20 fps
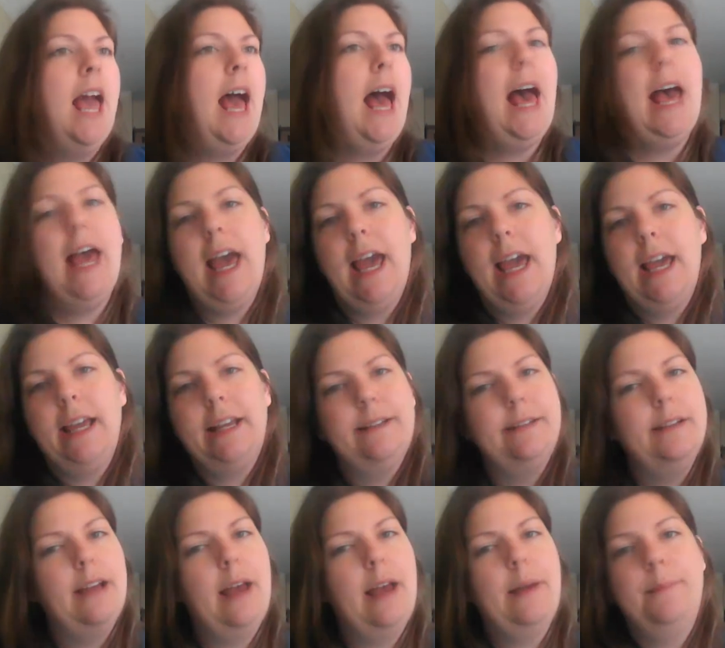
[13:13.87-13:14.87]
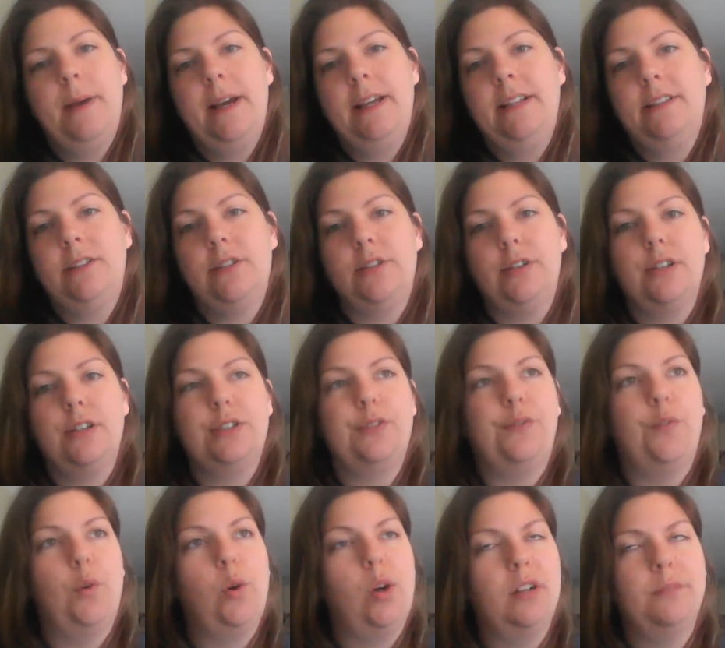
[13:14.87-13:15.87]
I might search
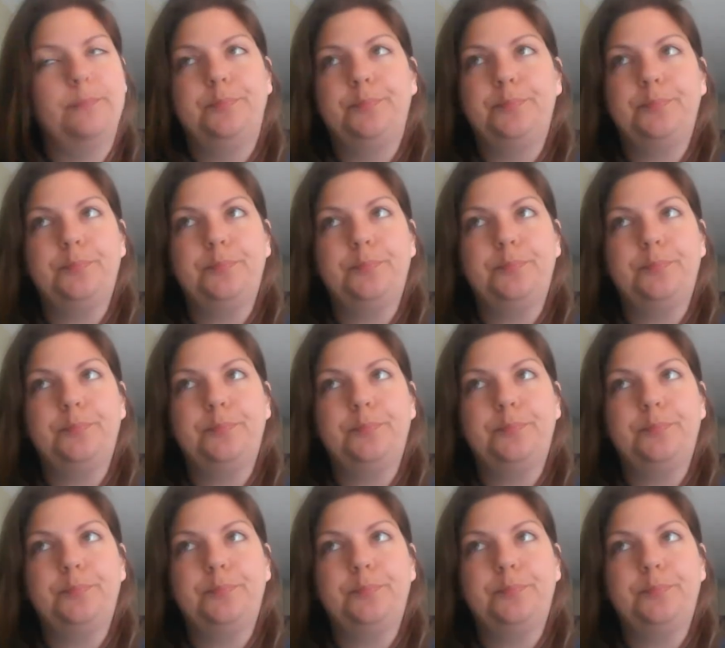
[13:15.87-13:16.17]
for